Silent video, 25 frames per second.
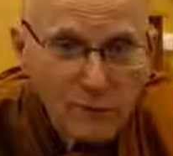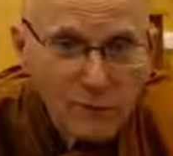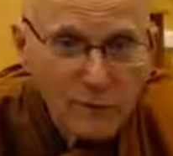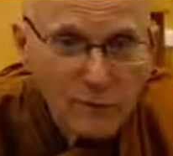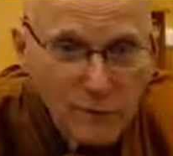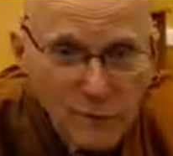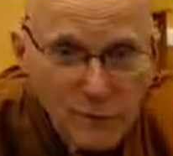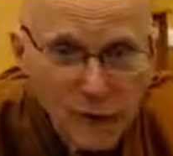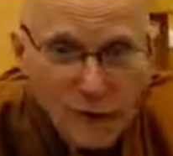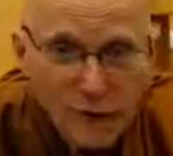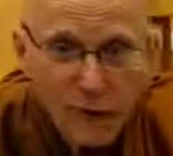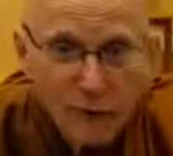
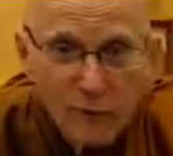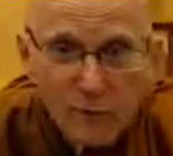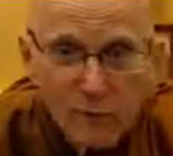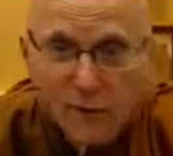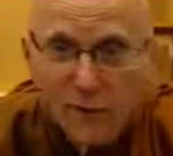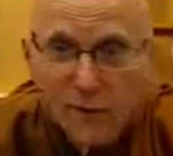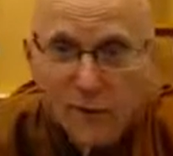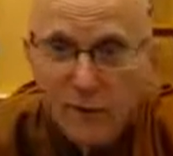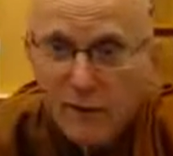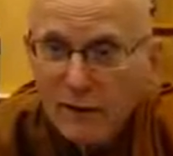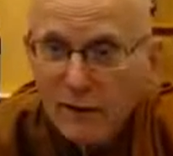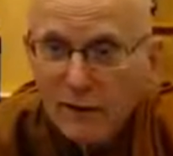now,
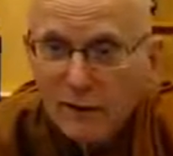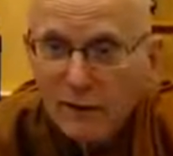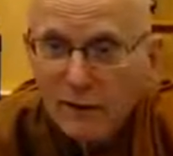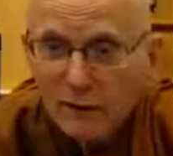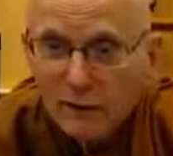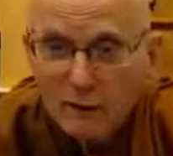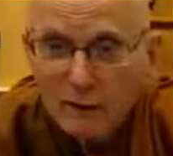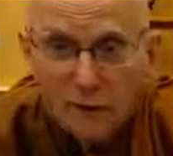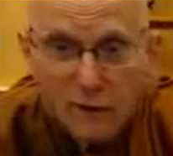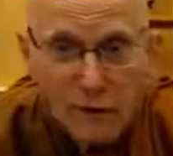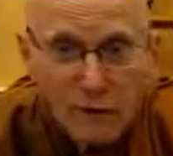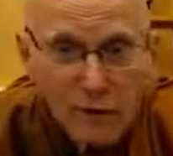if
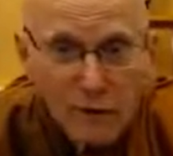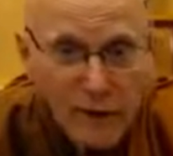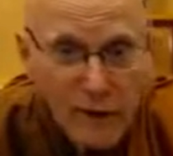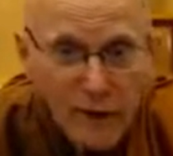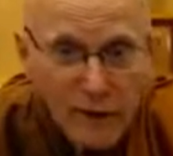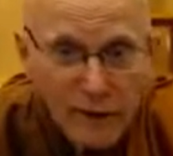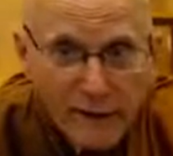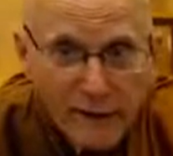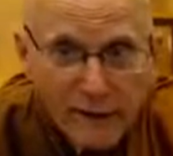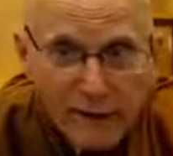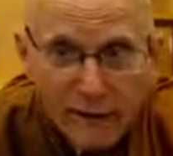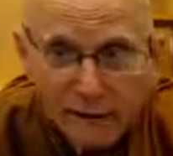you would
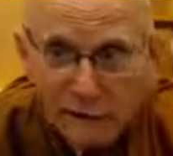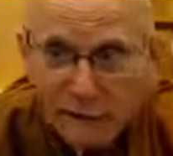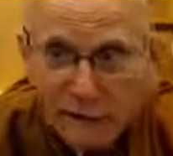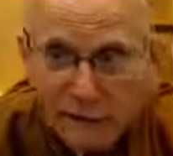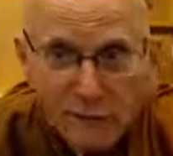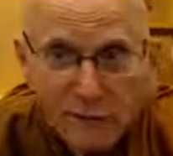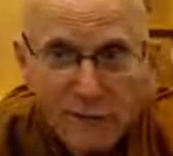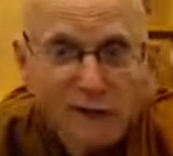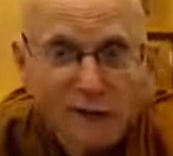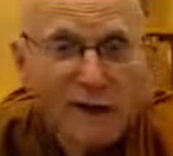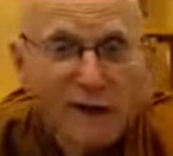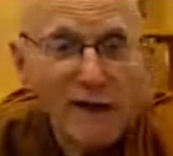like, I'll
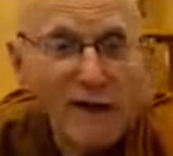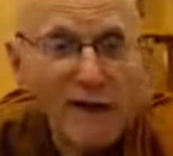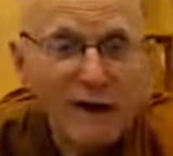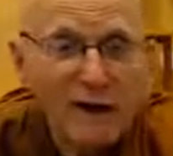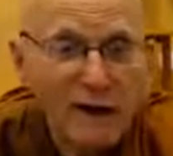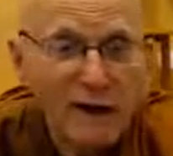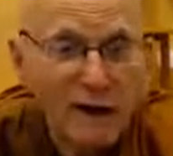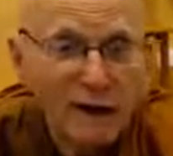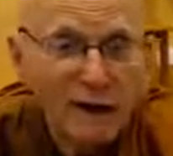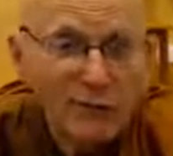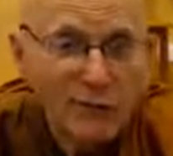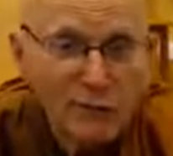do a
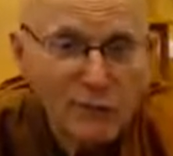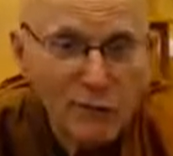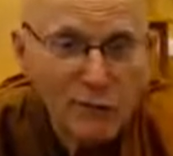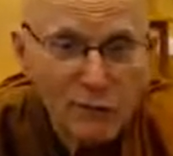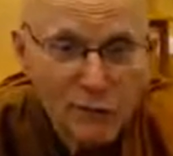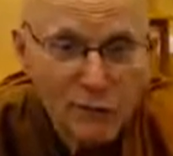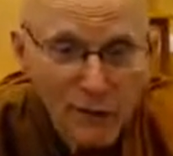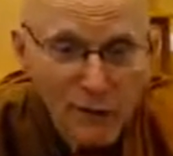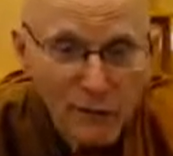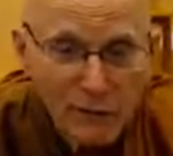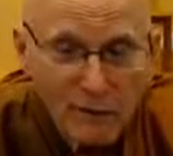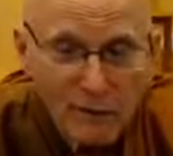dedication of
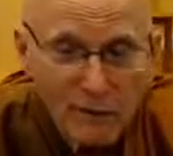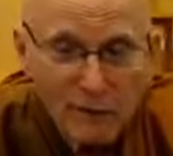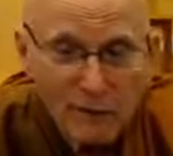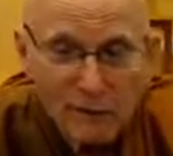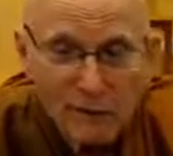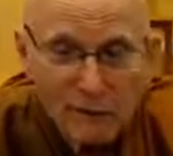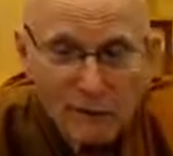merit